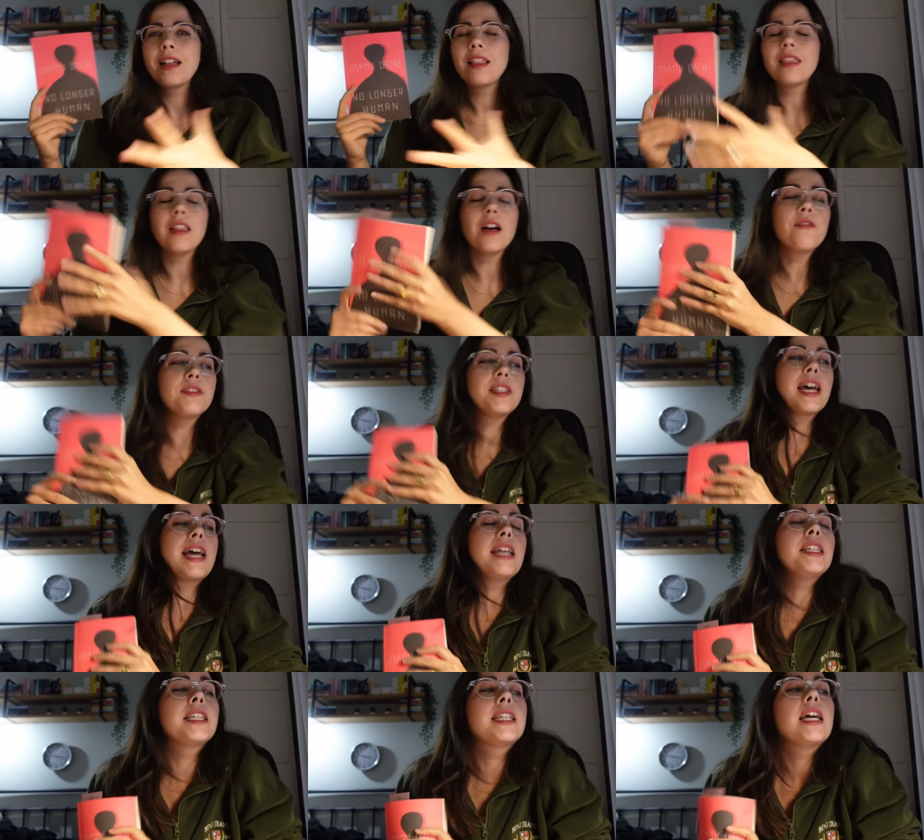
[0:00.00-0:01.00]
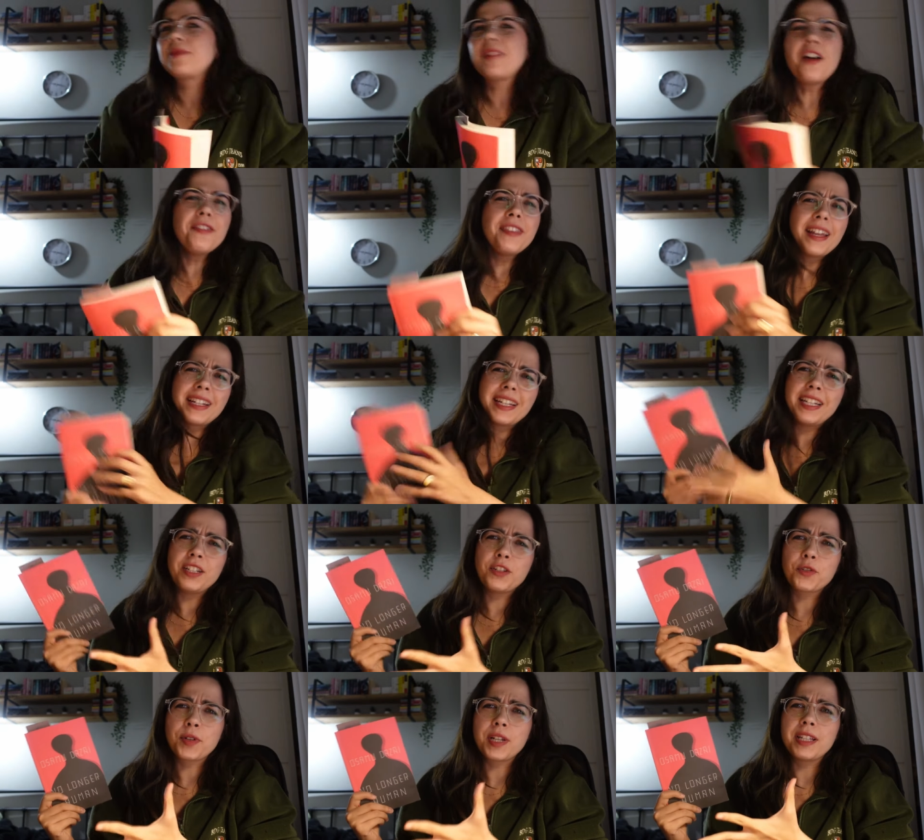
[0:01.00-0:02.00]
Love that. Not that he
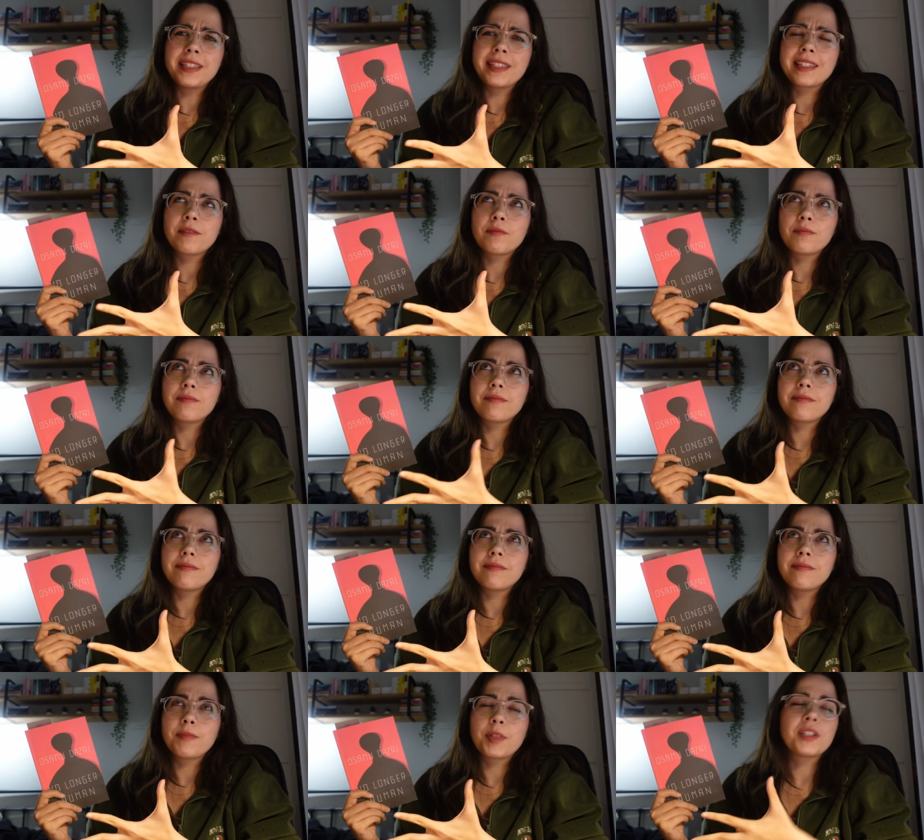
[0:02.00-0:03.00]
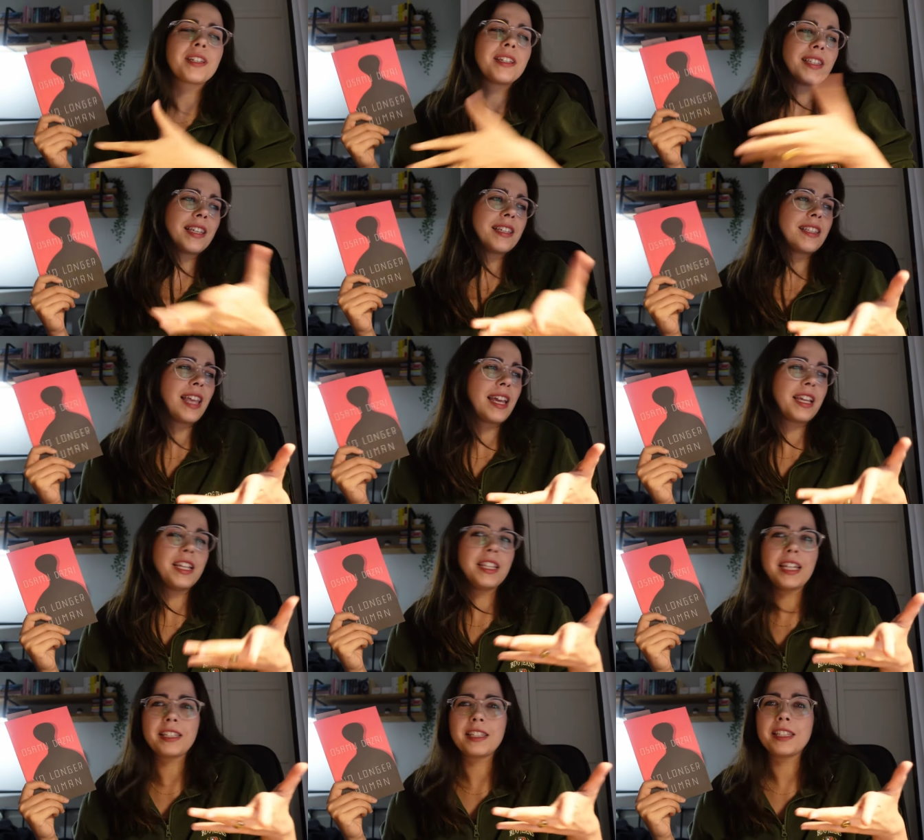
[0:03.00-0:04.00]
treats, because he says like he
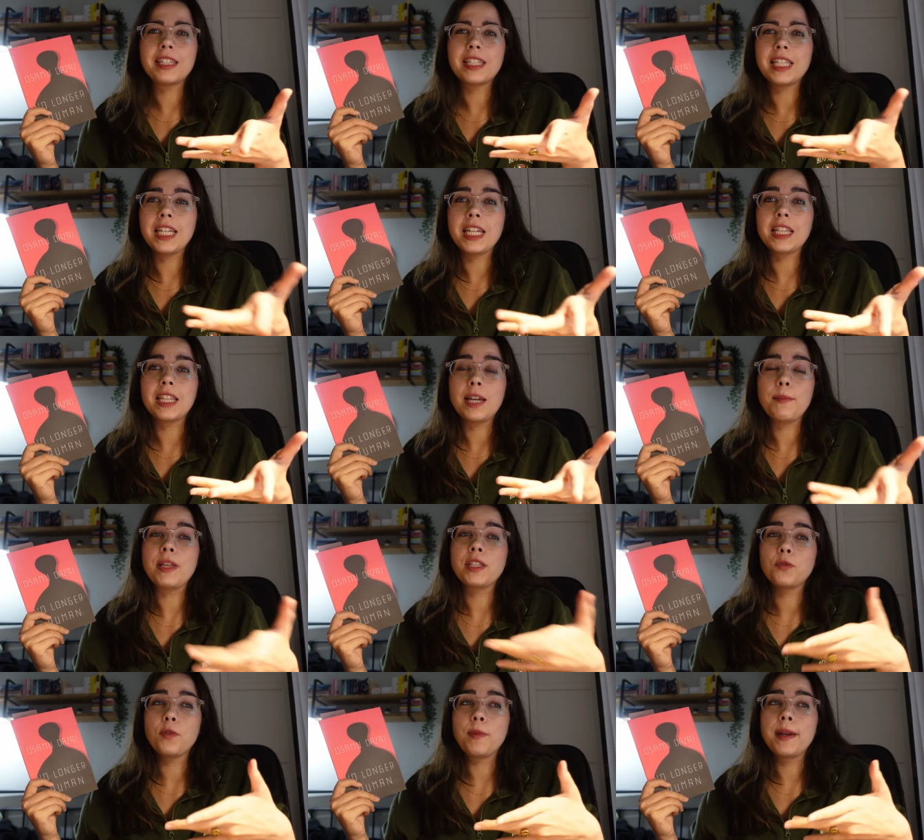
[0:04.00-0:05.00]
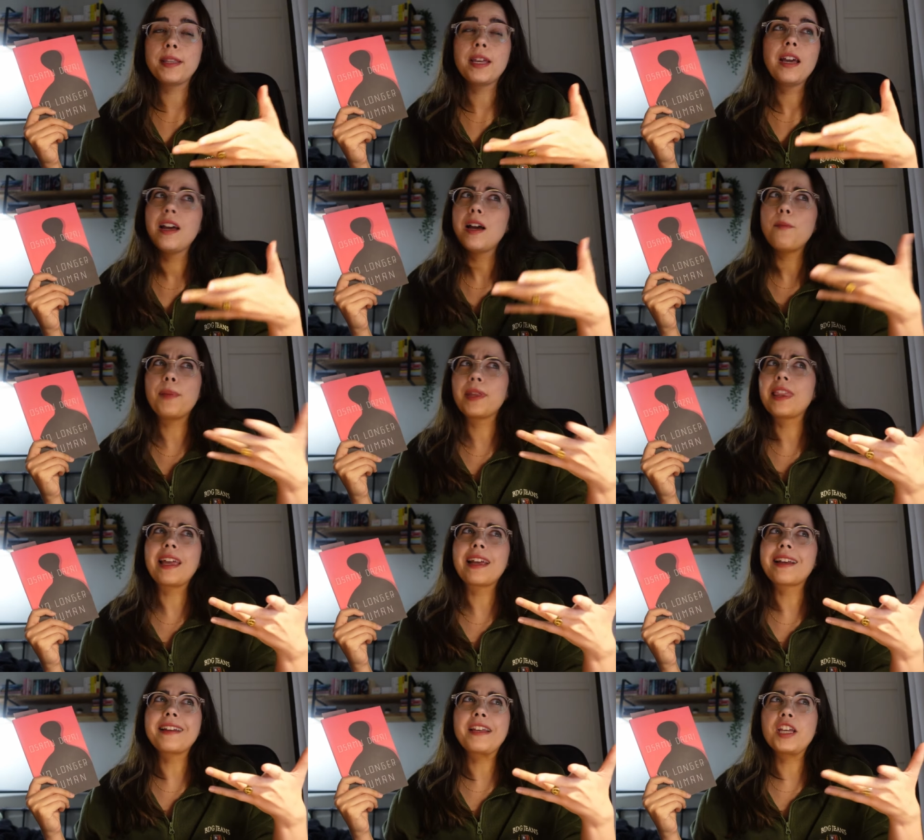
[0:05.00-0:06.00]
doesn't see them as women, but
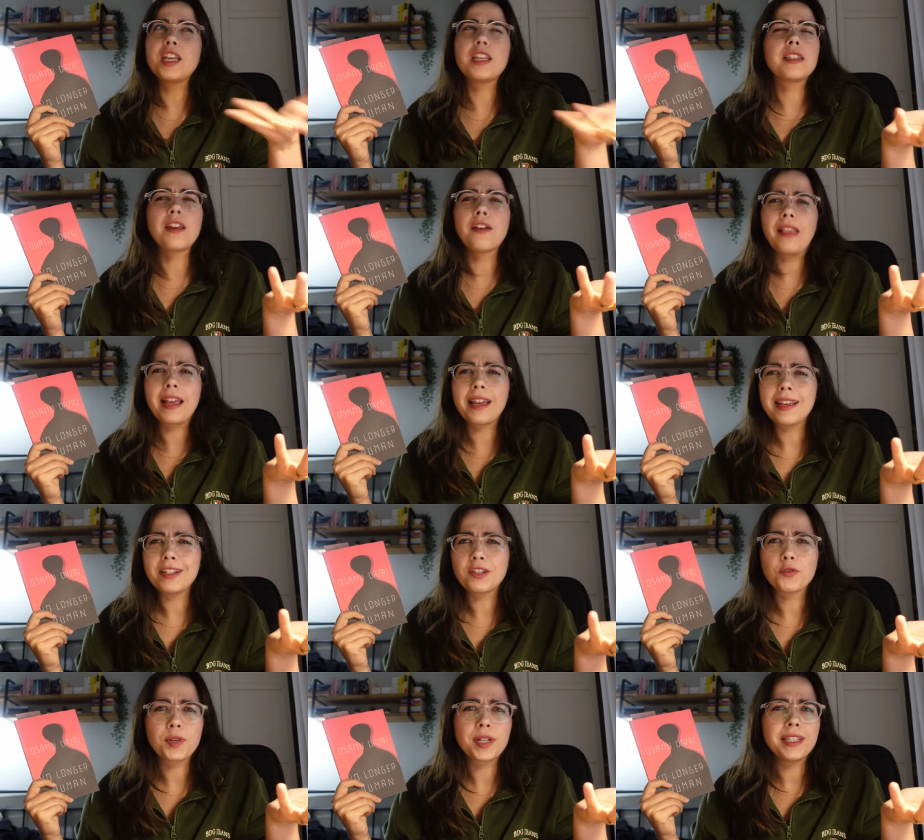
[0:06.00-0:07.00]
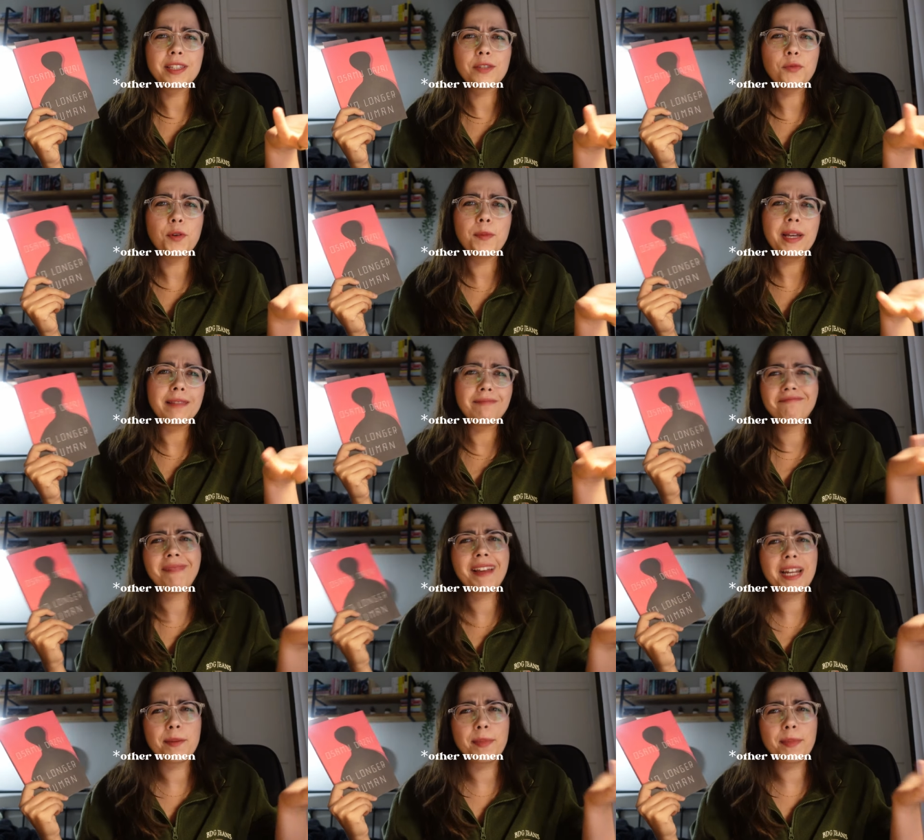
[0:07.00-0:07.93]
like it's not like he treats women any